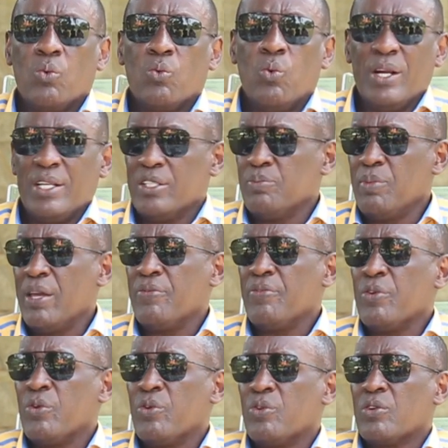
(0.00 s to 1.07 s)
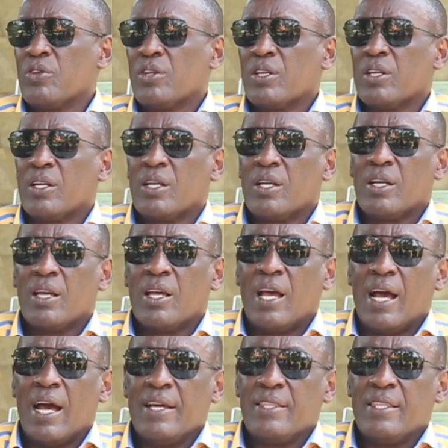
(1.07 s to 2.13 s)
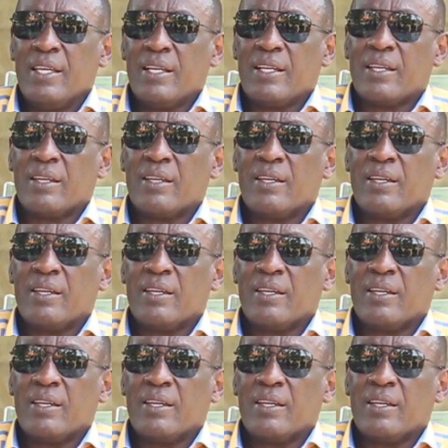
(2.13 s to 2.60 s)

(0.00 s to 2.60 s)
What is my view? I think